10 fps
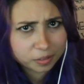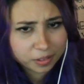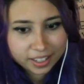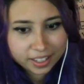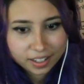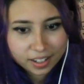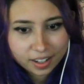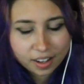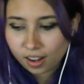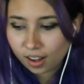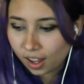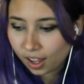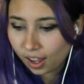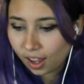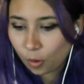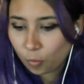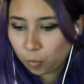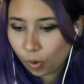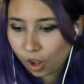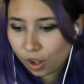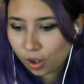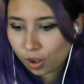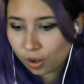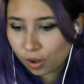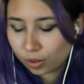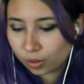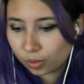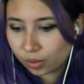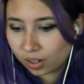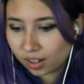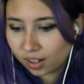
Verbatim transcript: right whoa